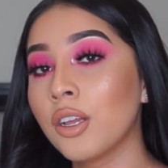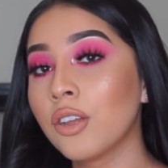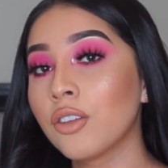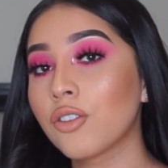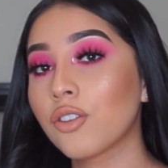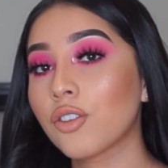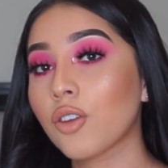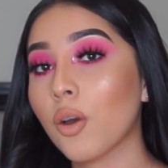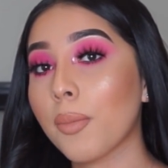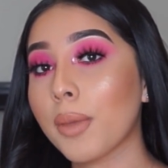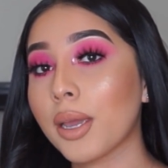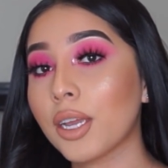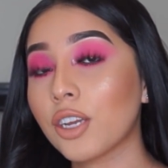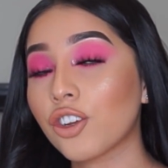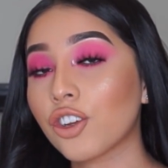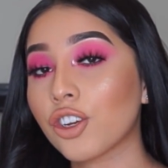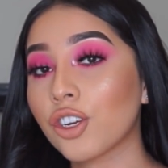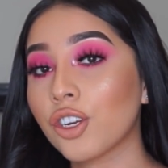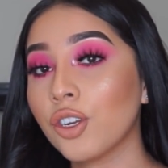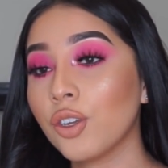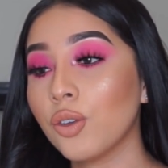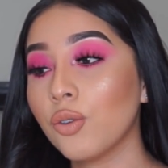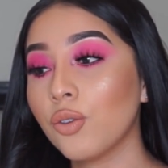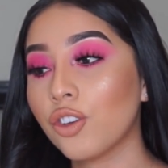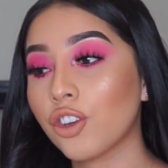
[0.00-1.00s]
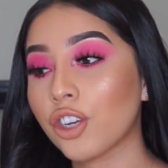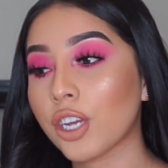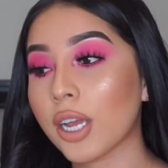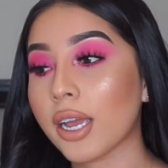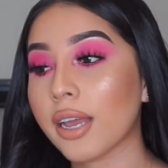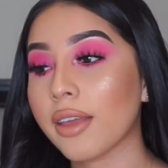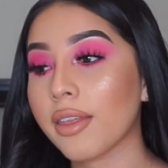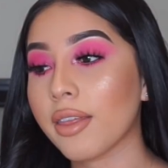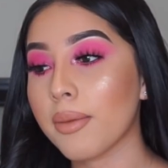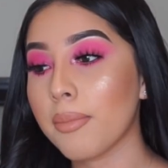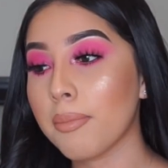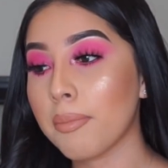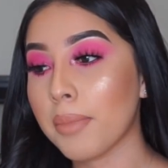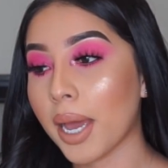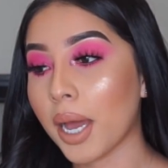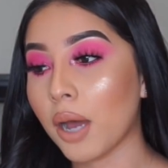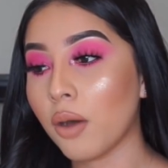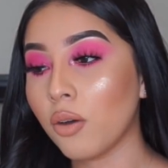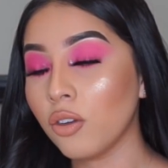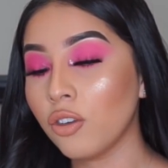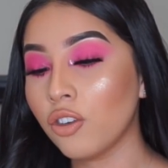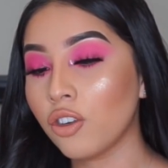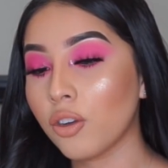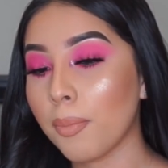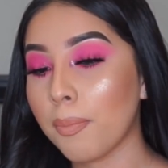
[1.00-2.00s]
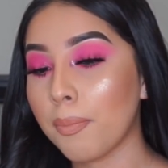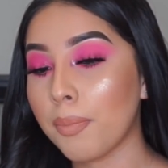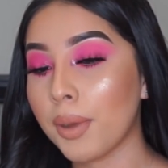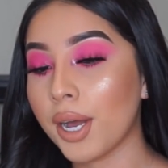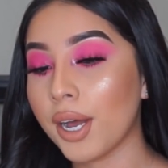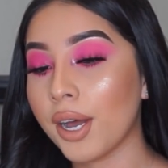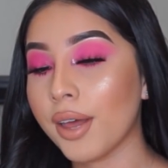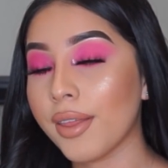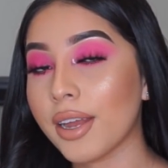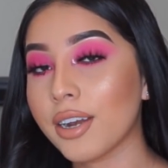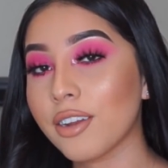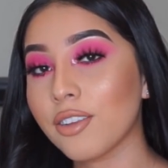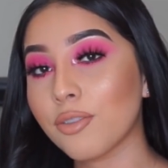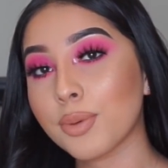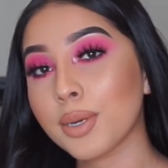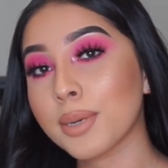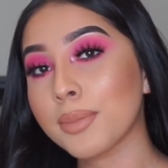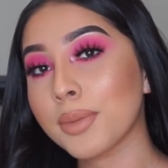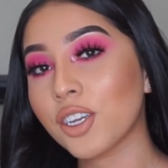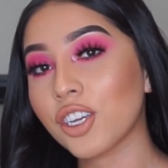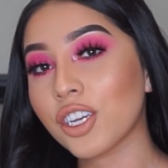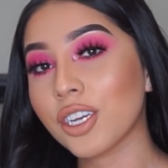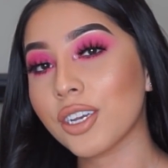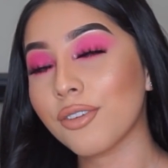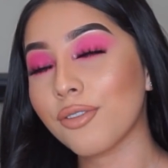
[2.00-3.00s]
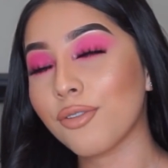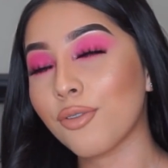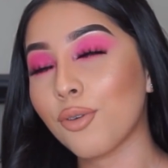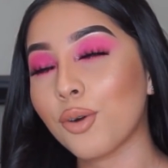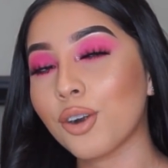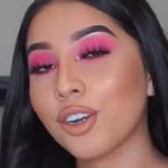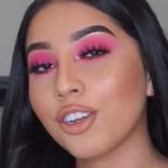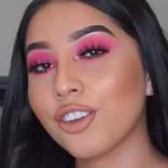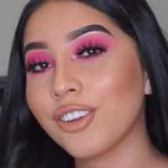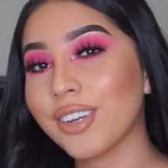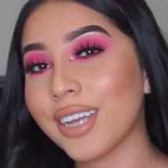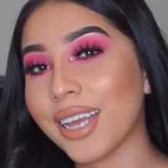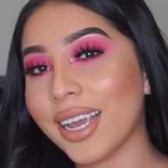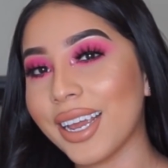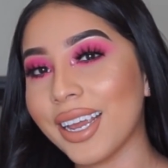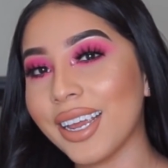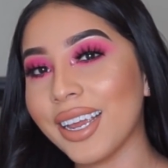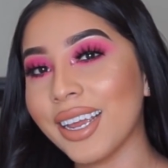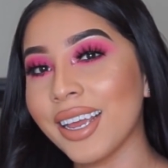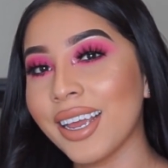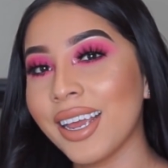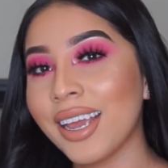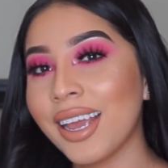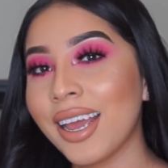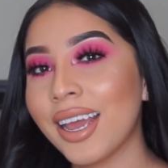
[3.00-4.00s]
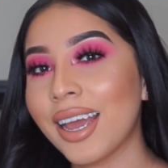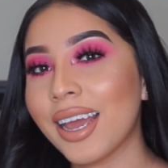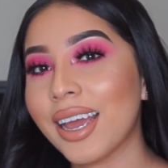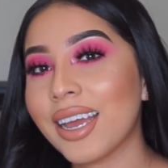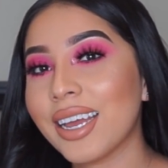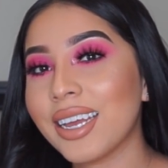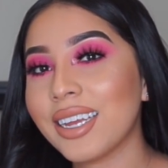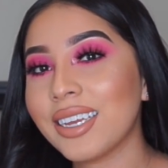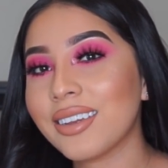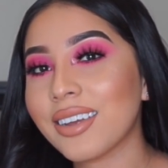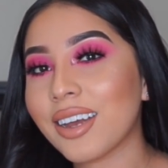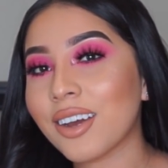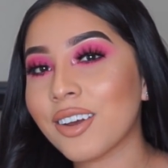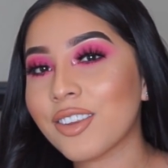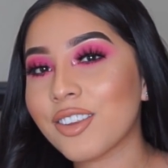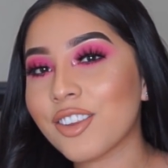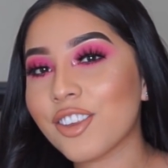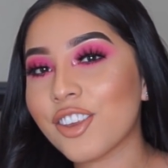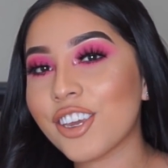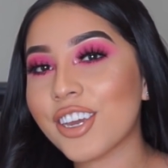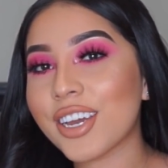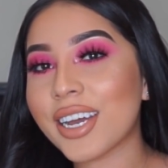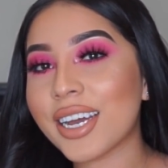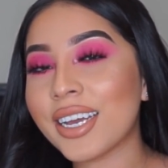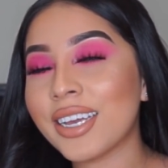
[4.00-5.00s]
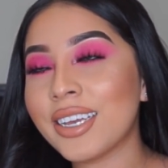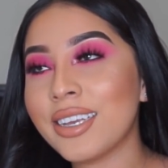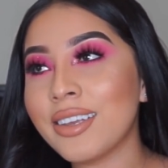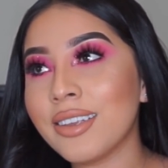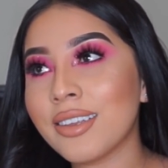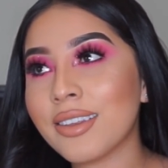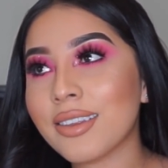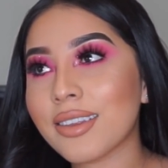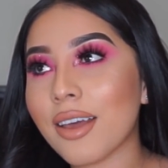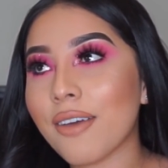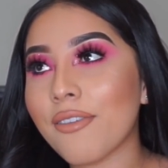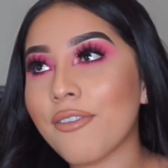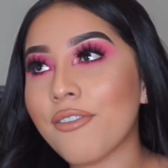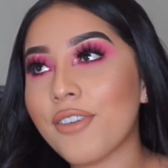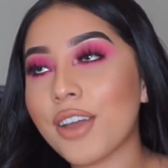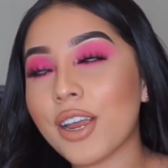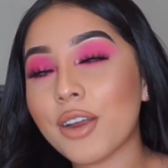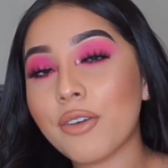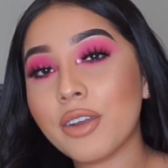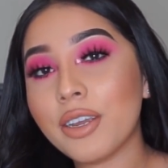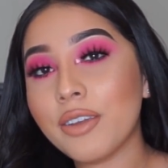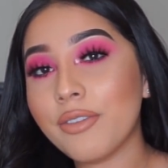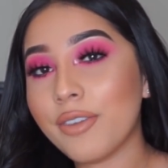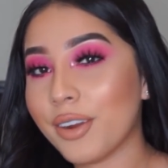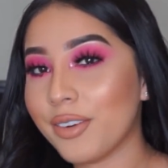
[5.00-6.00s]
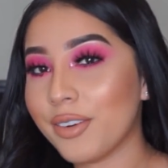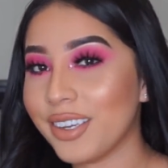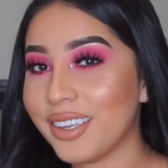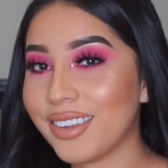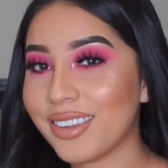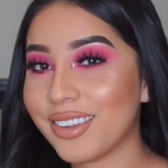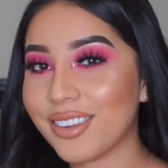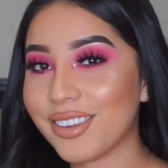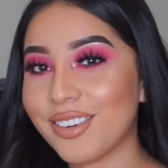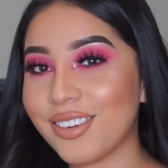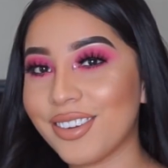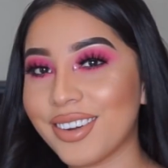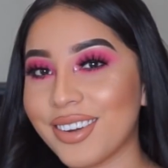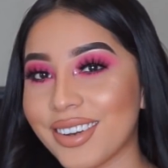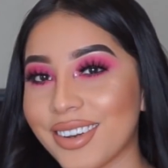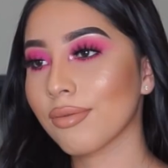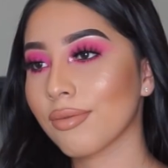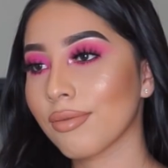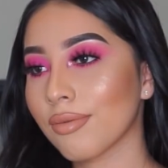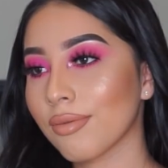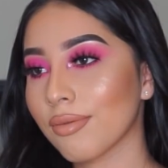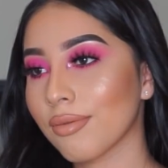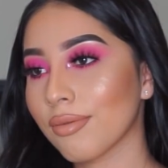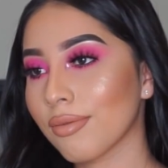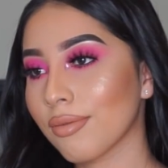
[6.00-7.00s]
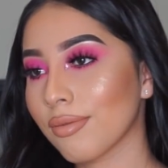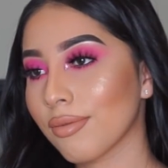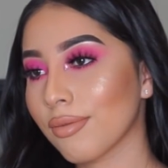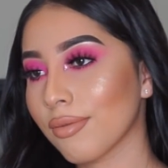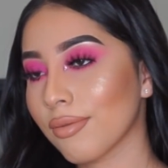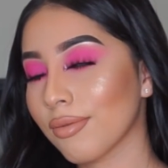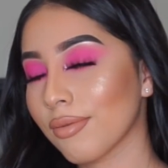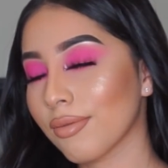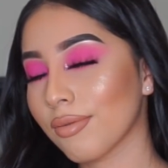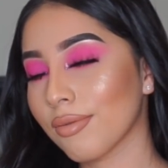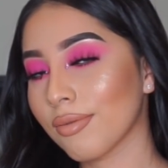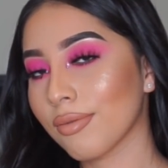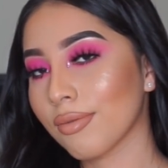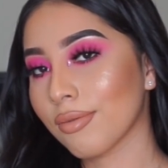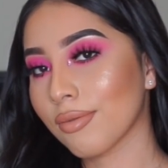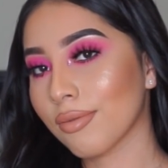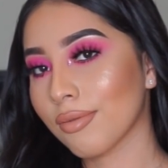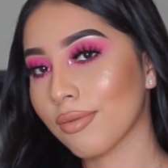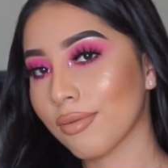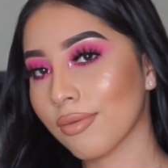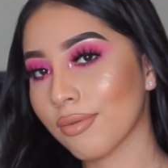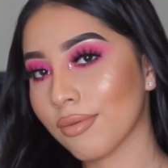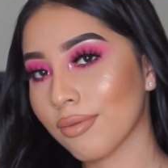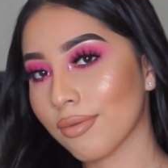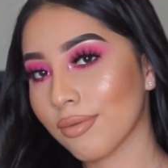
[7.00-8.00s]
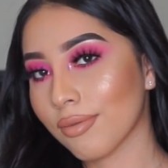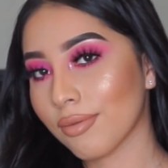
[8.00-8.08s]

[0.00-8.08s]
so make sure you check them out. But that is pretty much it for today, and I'll see you guys very, very soon.